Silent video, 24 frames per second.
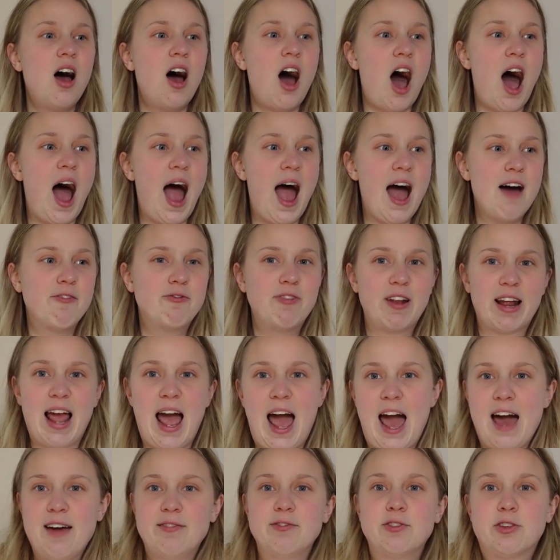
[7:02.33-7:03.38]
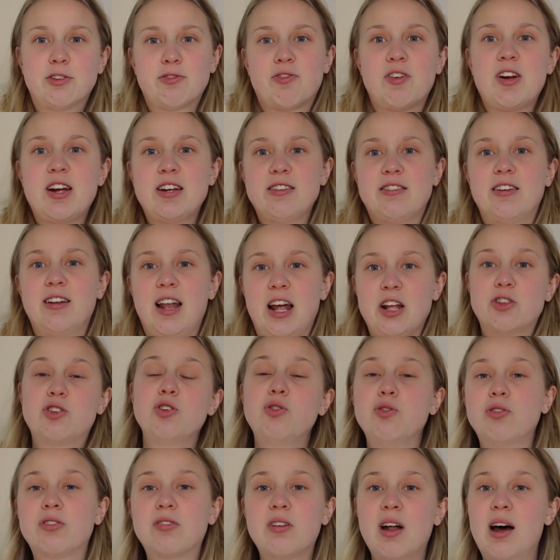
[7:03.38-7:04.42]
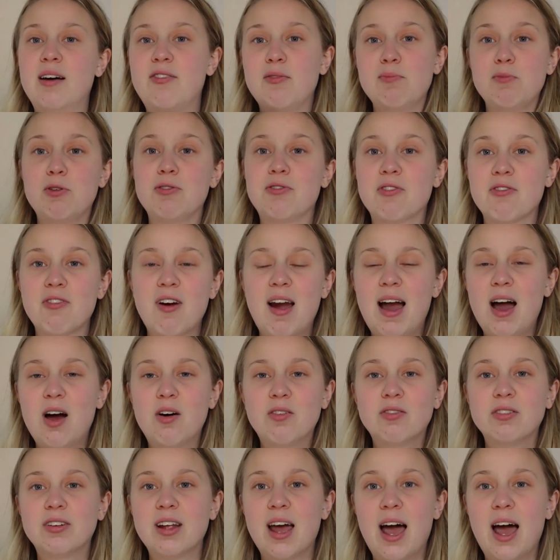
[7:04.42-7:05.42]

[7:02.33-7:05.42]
I have like hands free to like do stuff and move around,